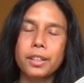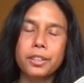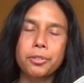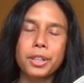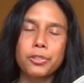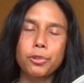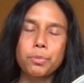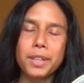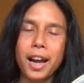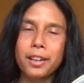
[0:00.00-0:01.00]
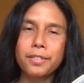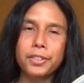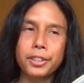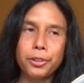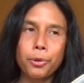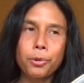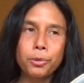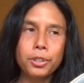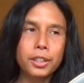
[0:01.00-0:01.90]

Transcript: transforms out of their old